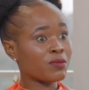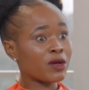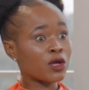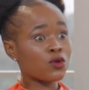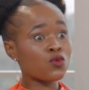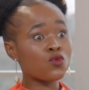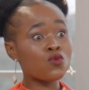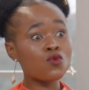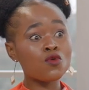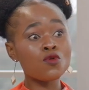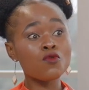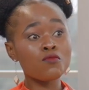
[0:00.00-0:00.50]
But
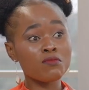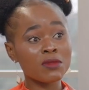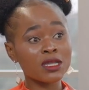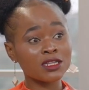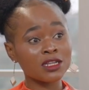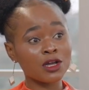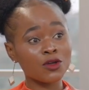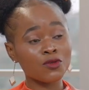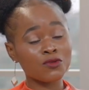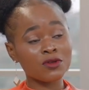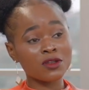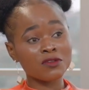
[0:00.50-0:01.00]

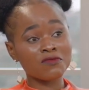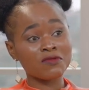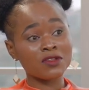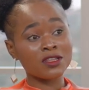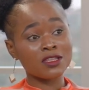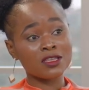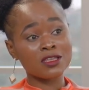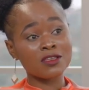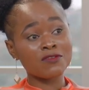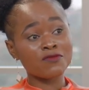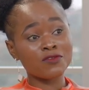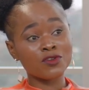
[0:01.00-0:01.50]
women are not
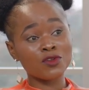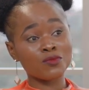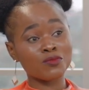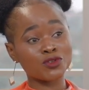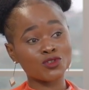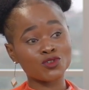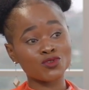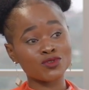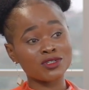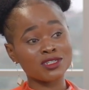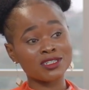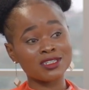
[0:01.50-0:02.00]
even given
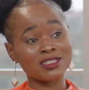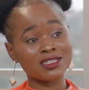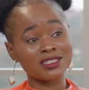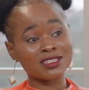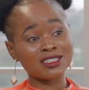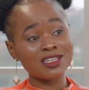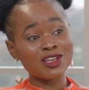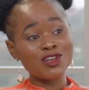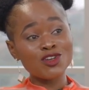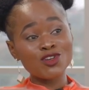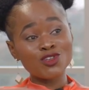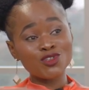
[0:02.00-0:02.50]
opportunities